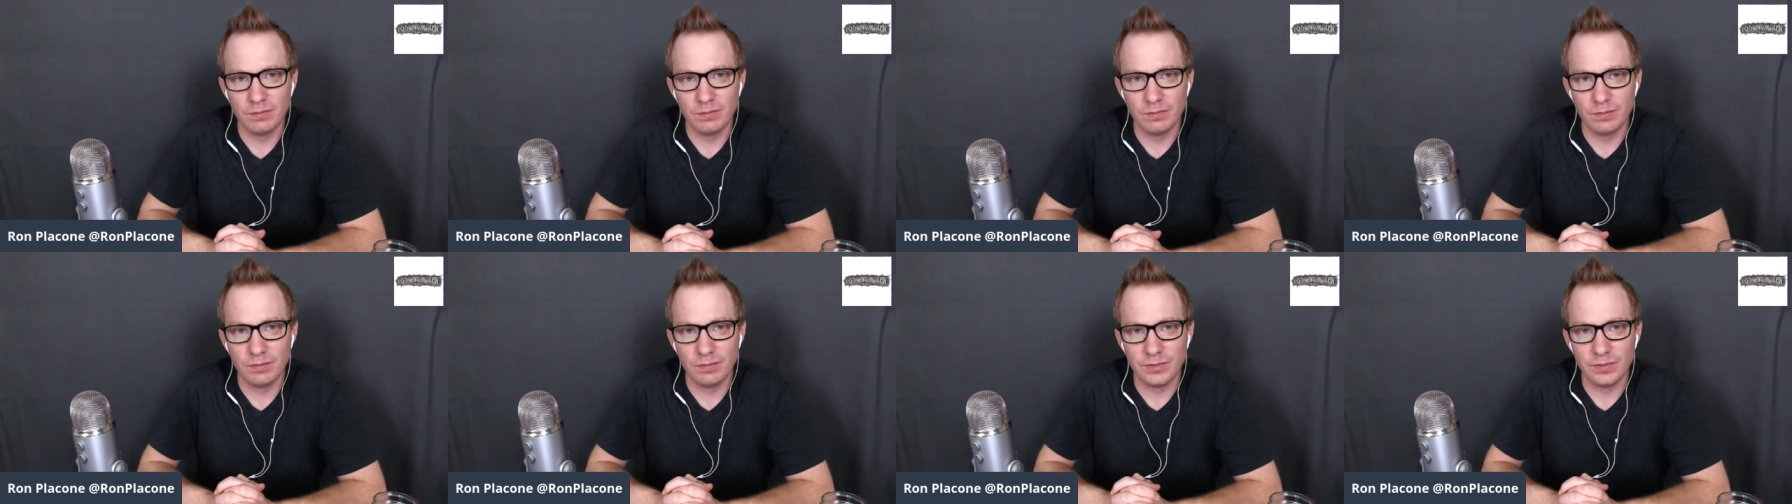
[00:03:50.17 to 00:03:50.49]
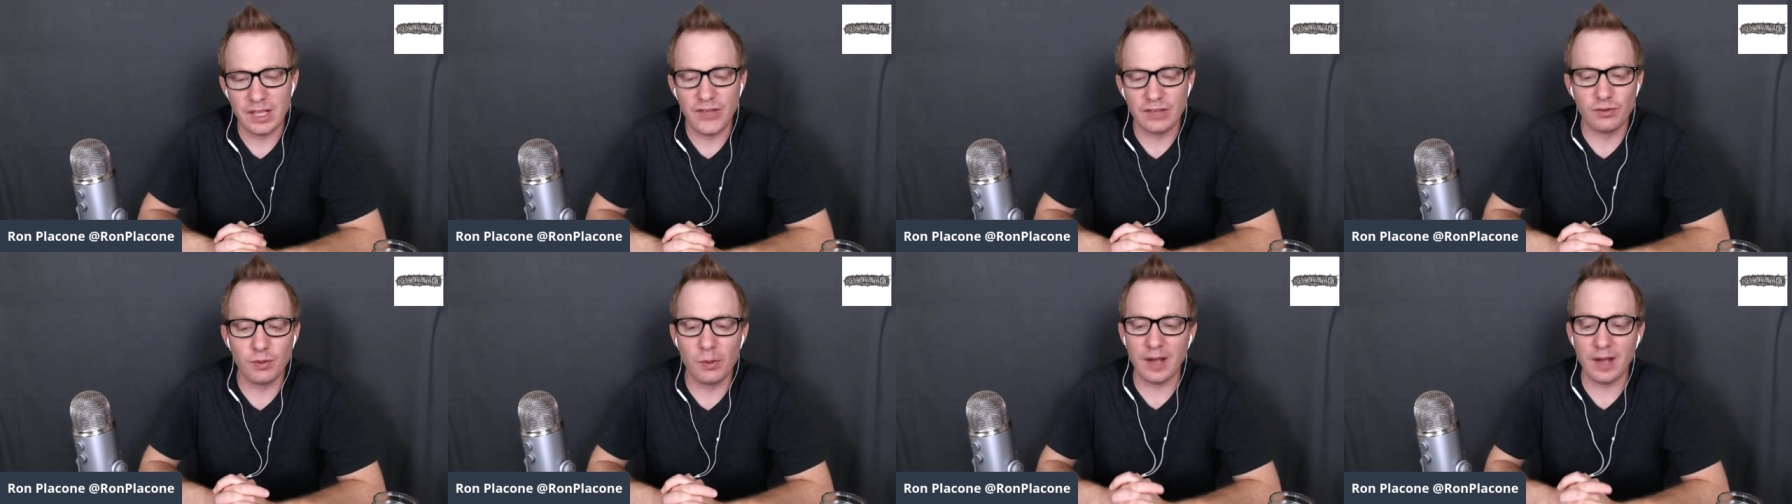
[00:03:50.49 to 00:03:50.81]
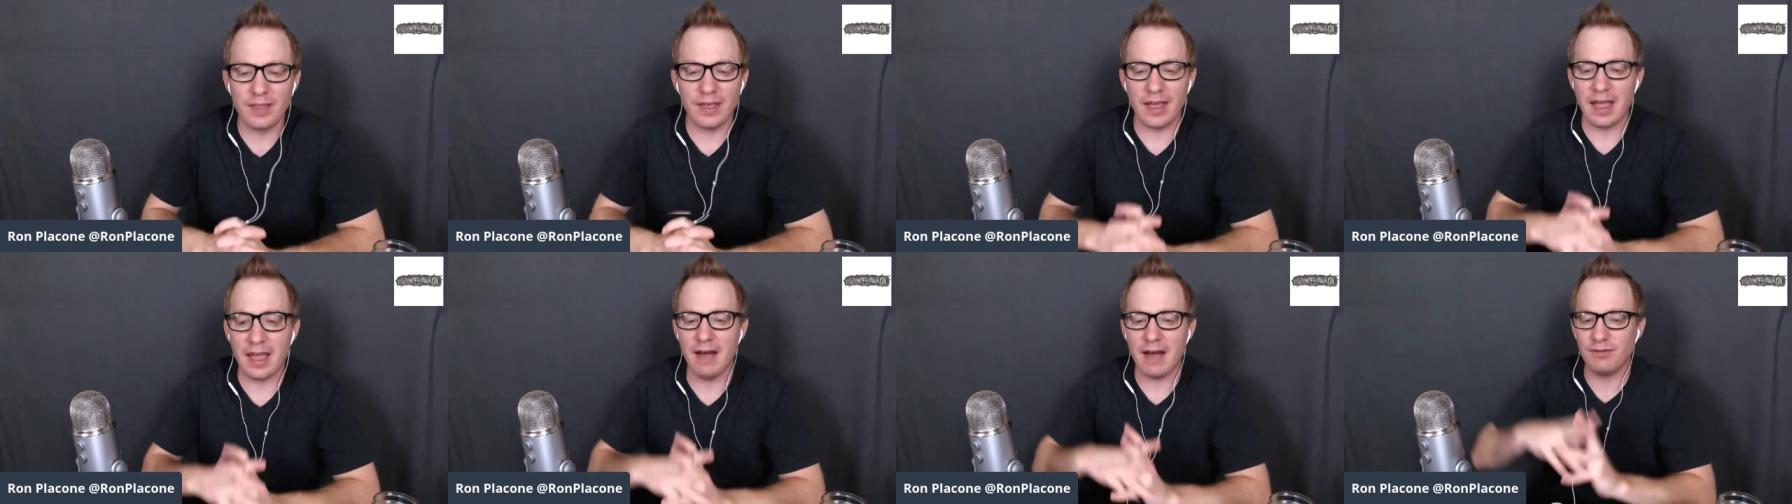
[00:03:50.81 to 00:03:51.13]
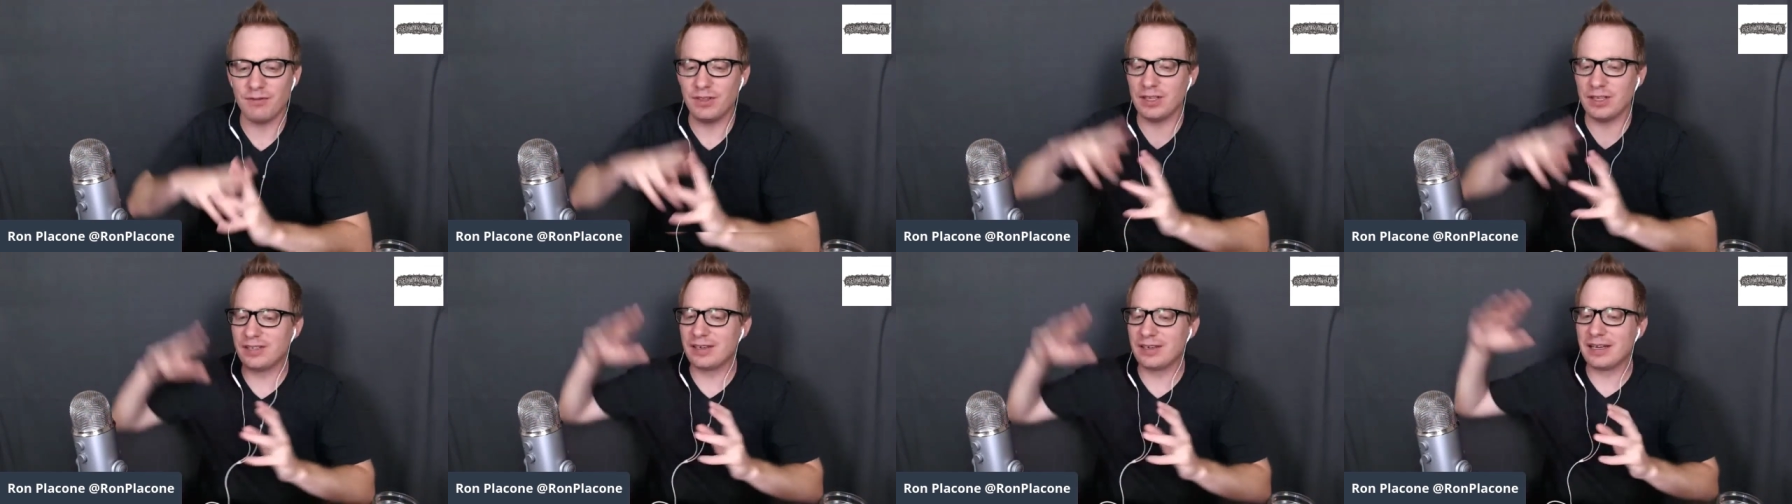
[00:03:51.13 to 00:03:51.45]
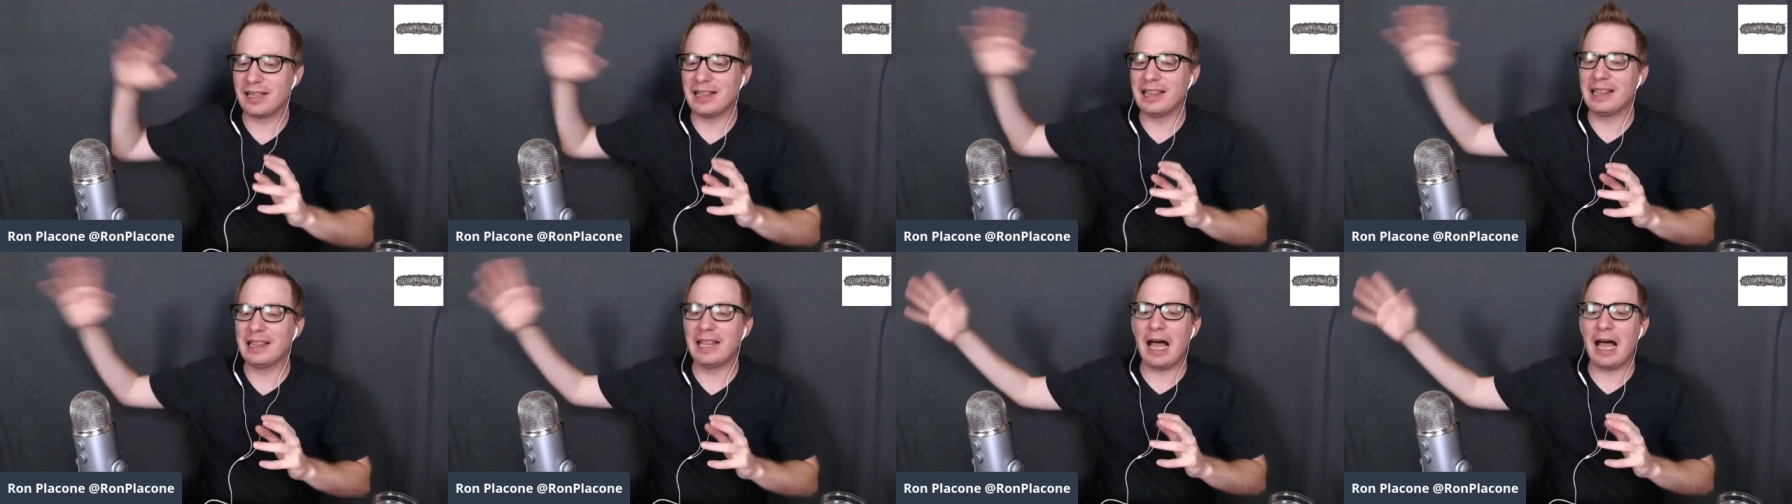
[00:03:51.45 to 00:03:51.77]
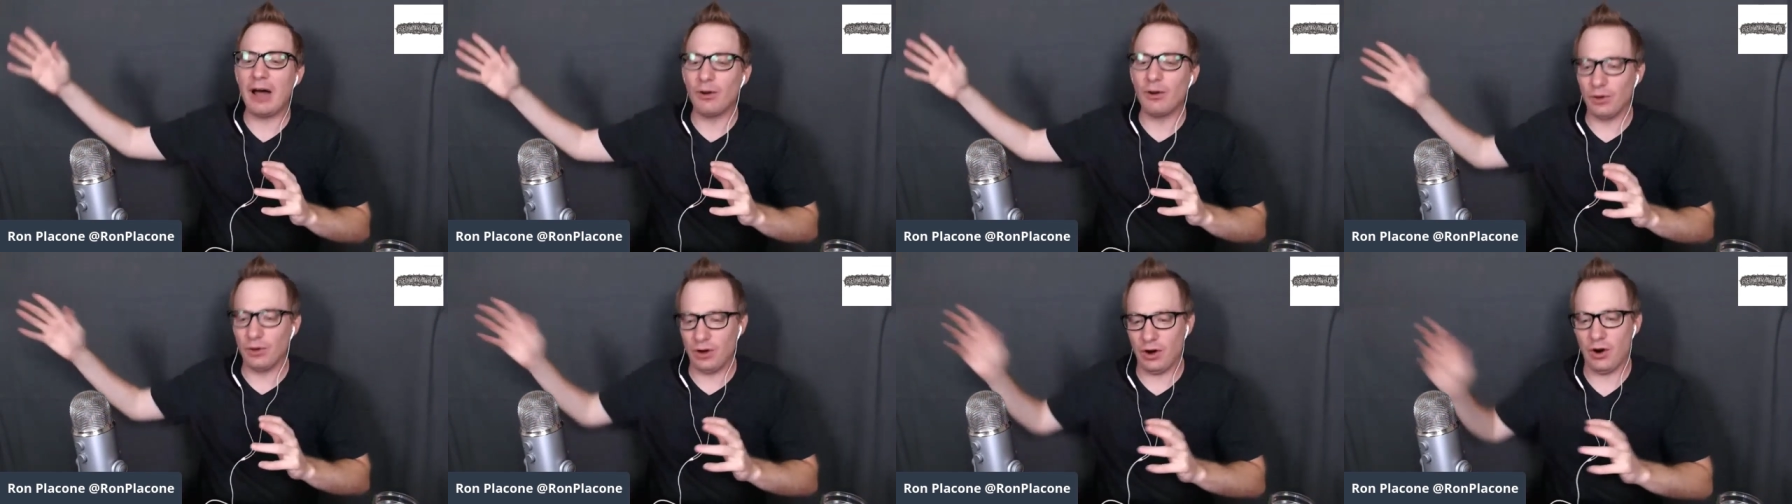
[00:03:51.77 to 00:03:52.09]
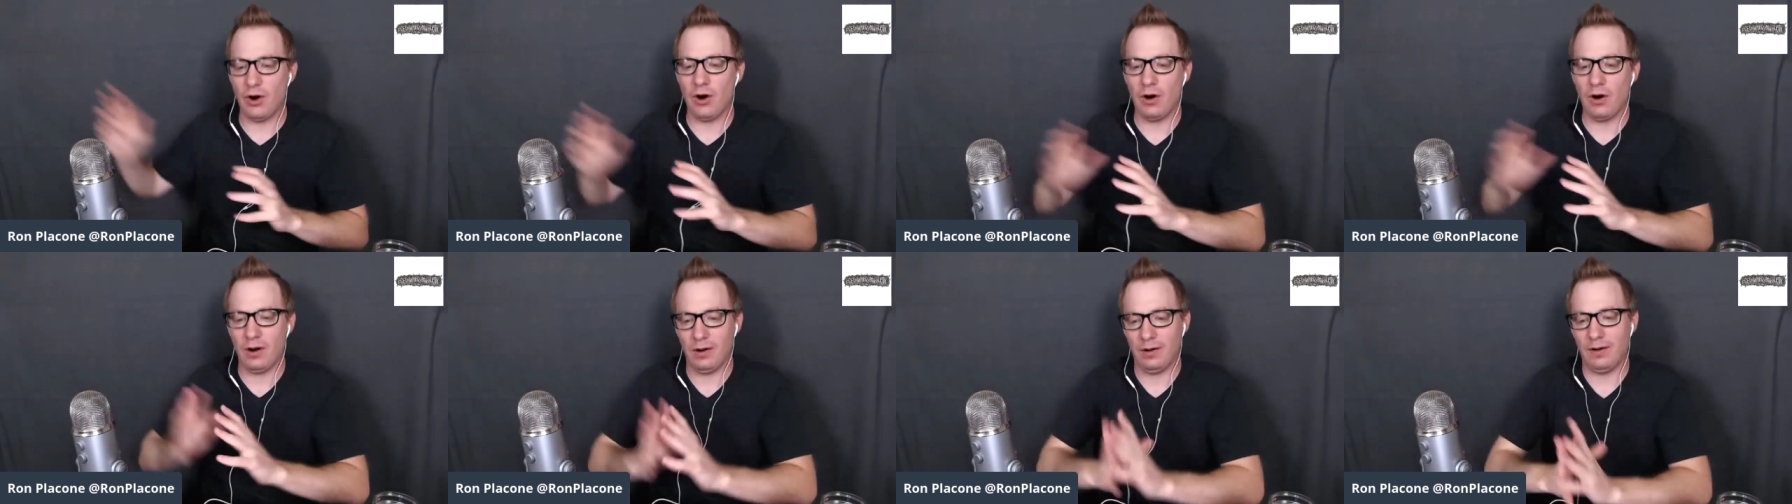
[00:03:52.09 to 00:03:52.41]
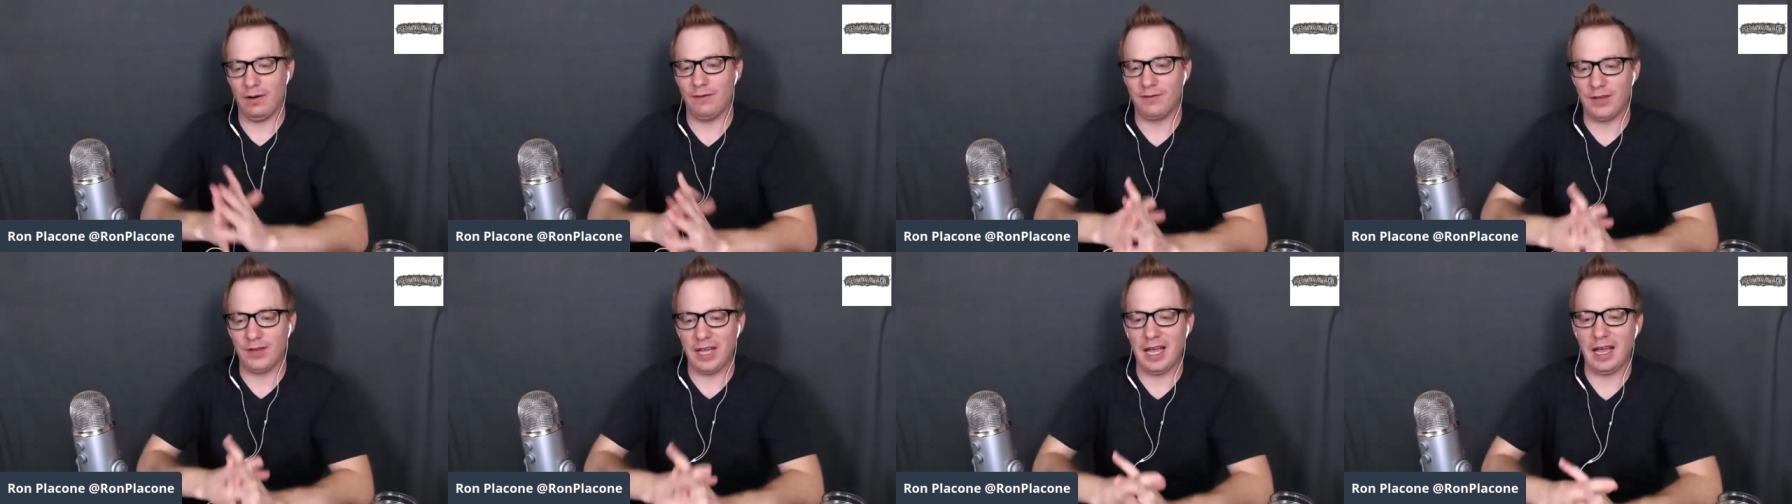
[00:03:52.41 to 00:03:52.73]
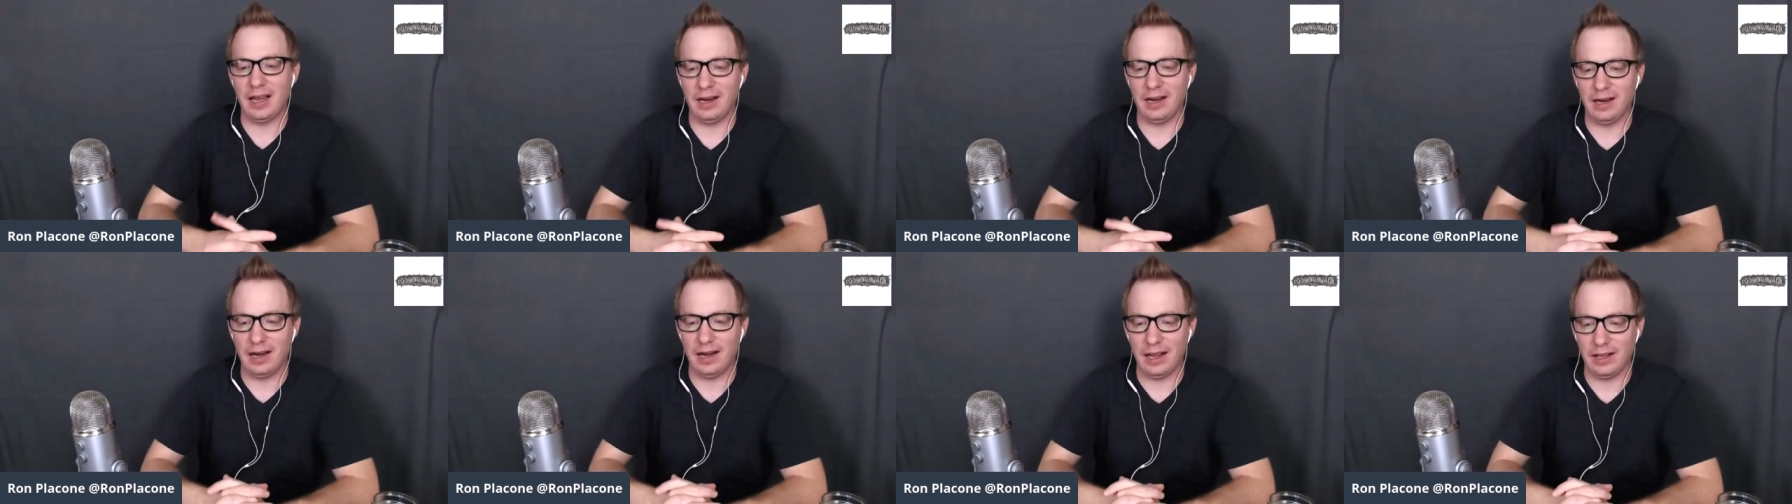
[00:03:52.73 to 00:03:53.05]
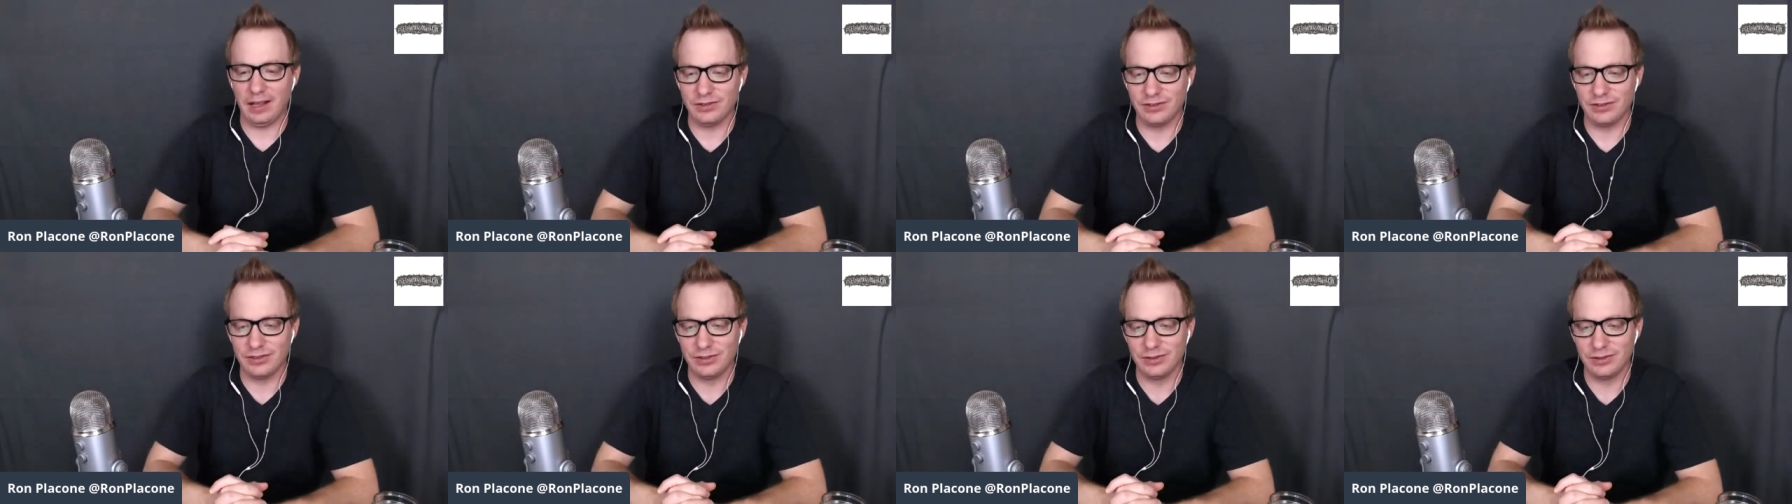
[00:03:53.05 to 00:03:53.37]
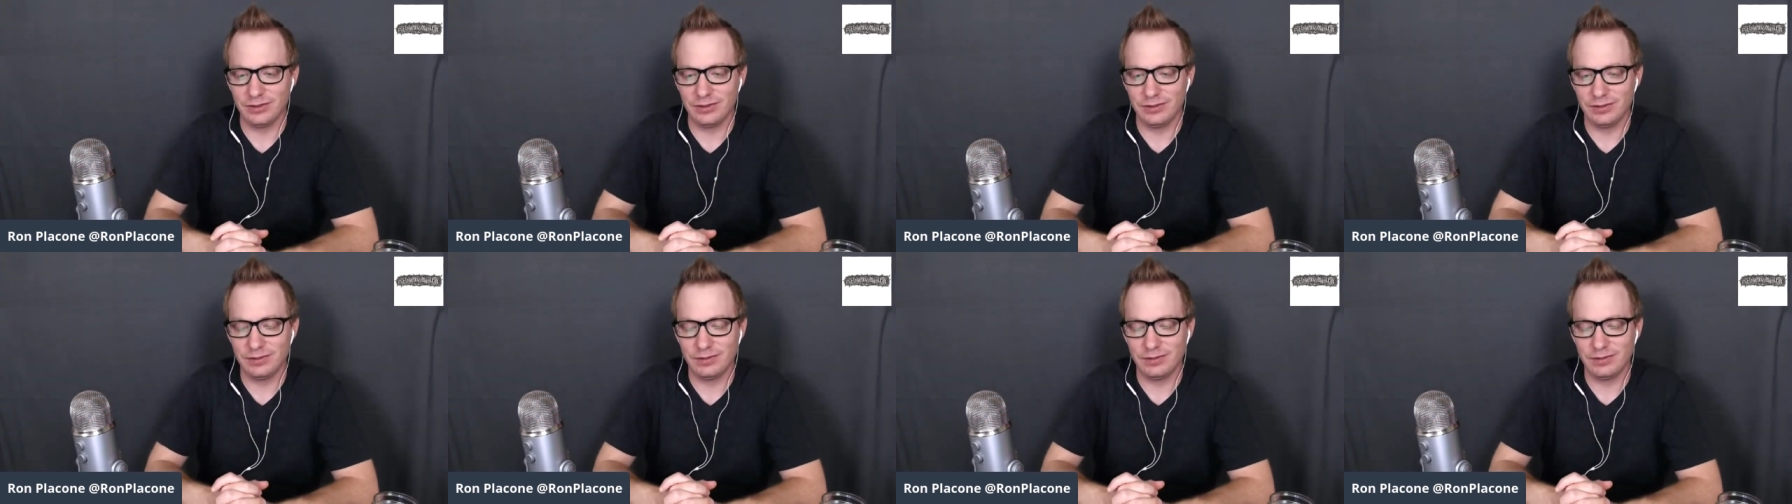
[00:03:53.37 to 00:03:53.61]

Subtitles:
That's why they have this clown car of candidates